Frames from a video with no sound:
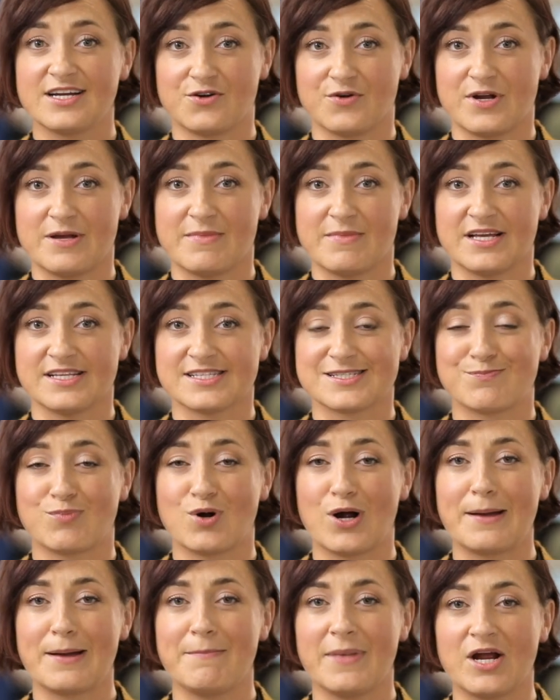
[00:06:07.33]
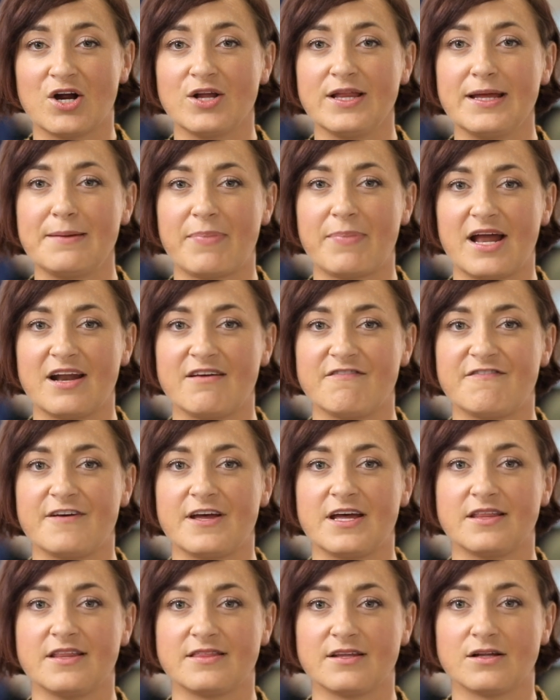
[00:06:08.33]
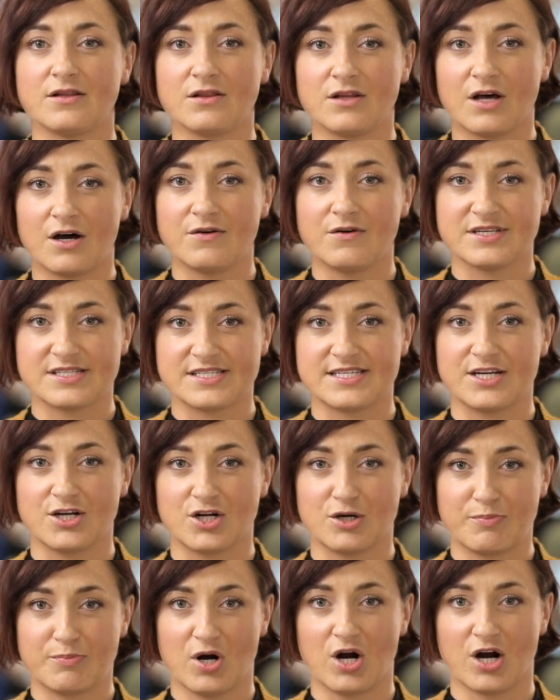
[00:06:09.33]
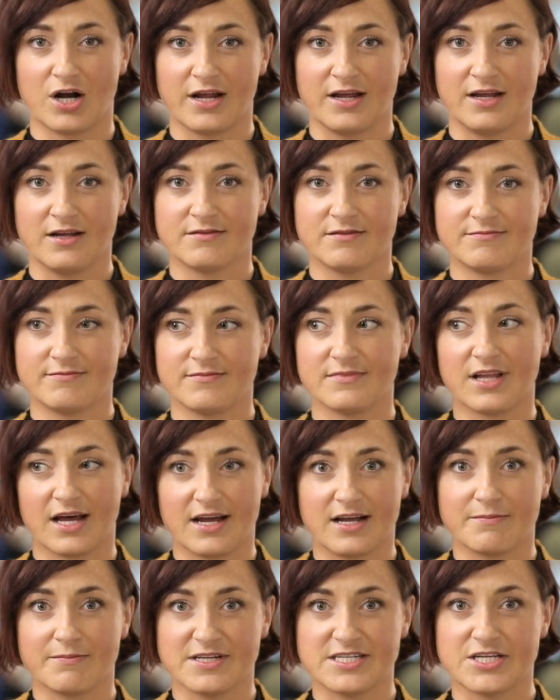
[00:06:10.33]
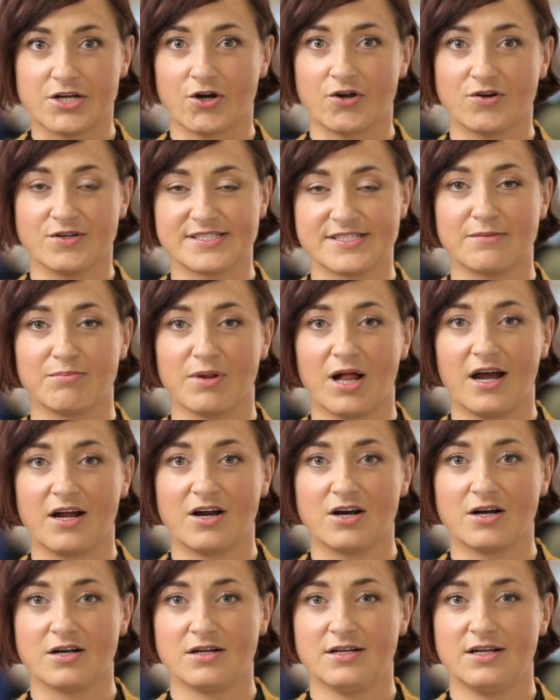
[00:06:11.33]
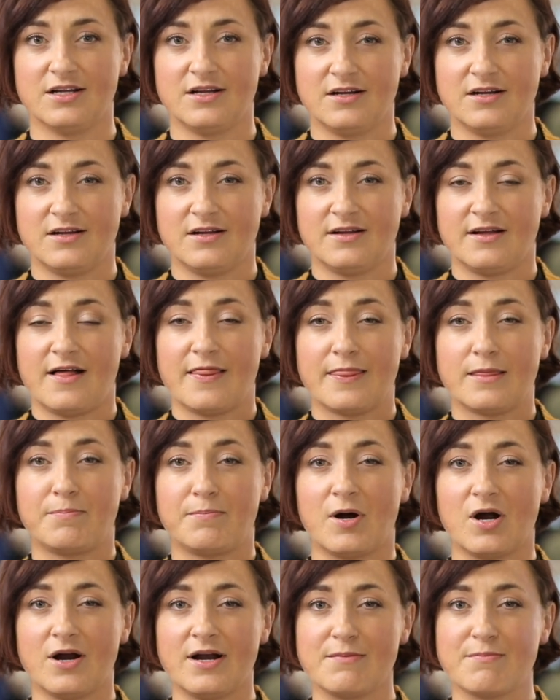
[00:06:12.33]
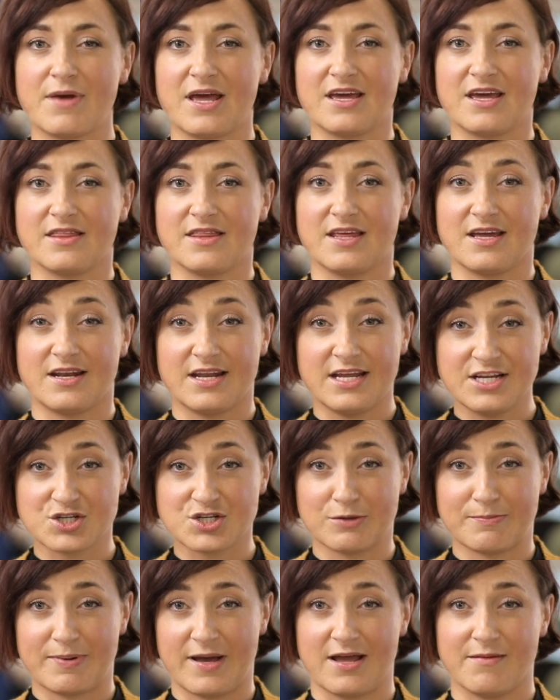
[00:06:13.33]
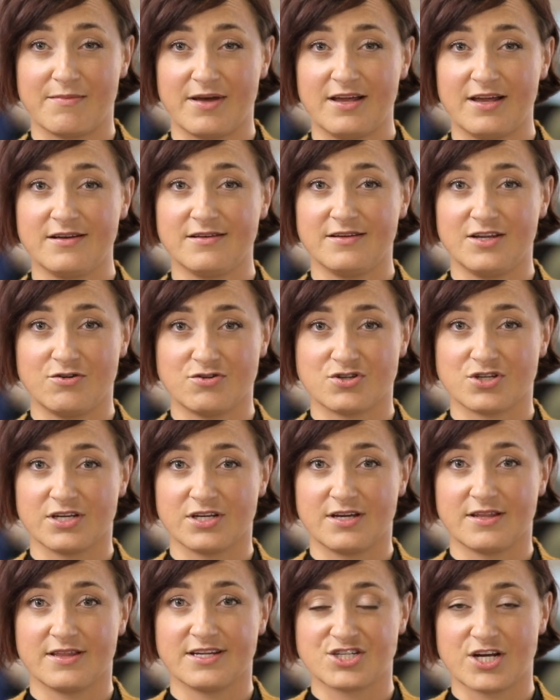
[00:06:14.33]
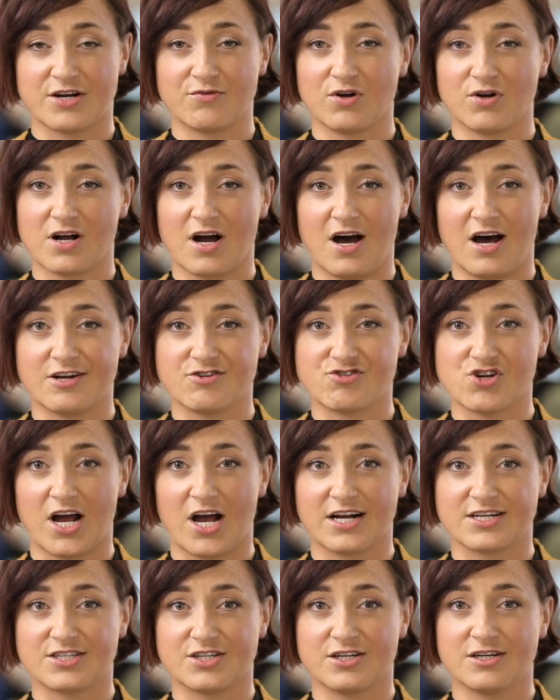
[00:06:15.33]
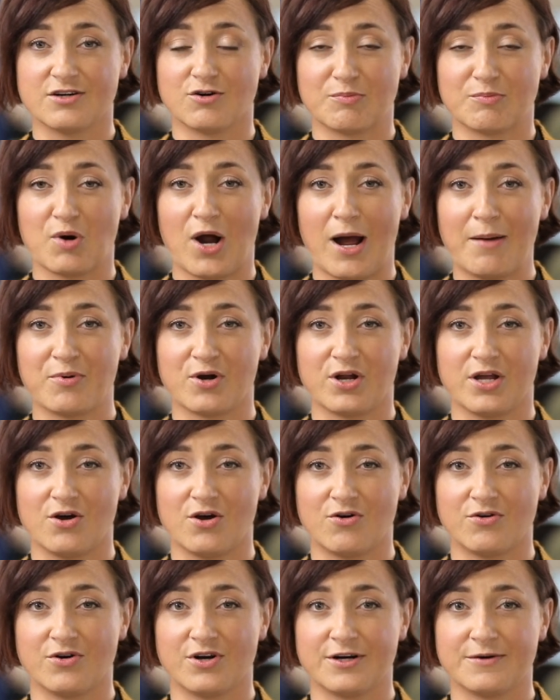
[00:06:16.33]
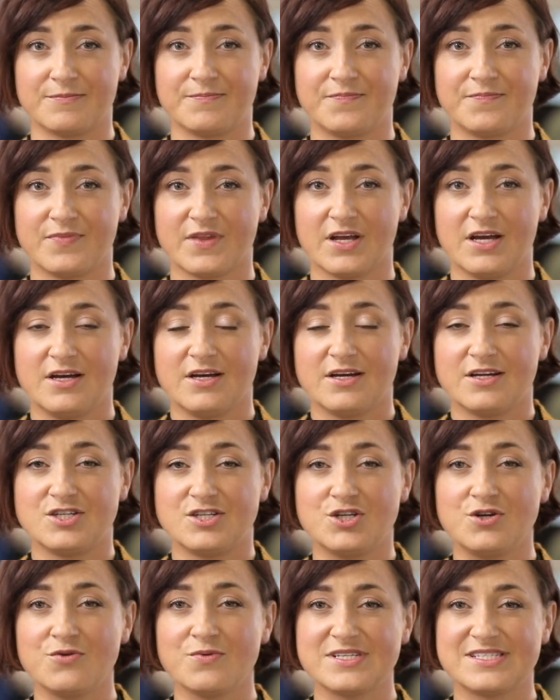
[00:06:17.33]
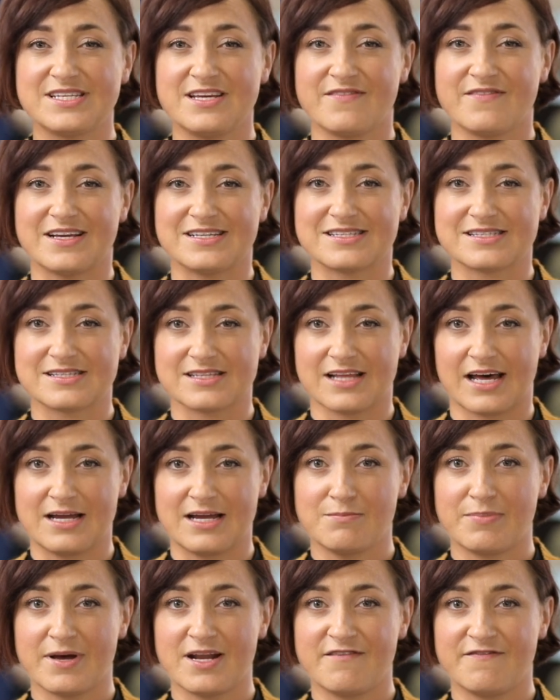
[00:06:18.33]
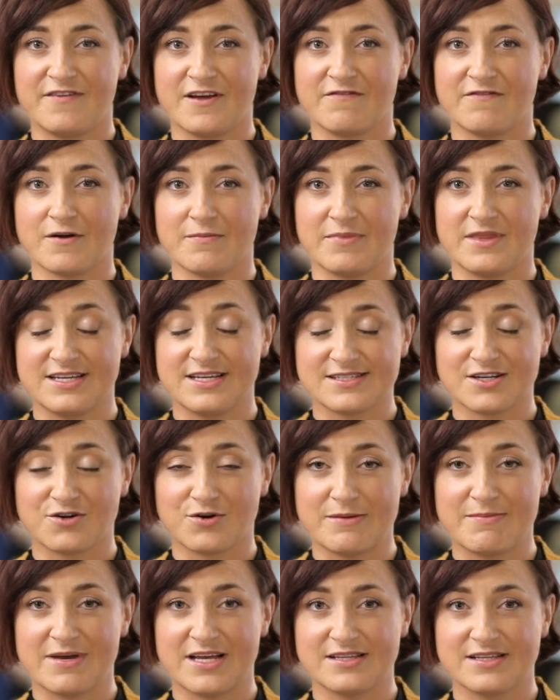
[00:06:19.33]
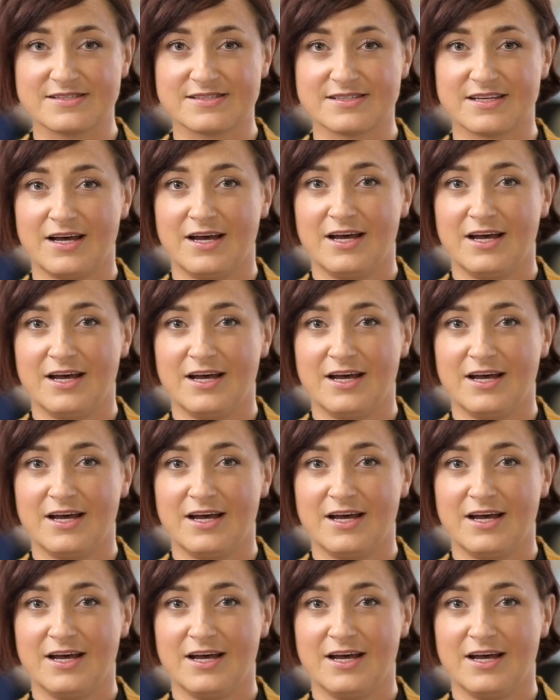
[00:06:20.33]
agreements primarily benefit the lowest tiered party, like a material supplier. The party making the initial payment, usually the general contractor or property owner, do receive a slight benefit from these agreements,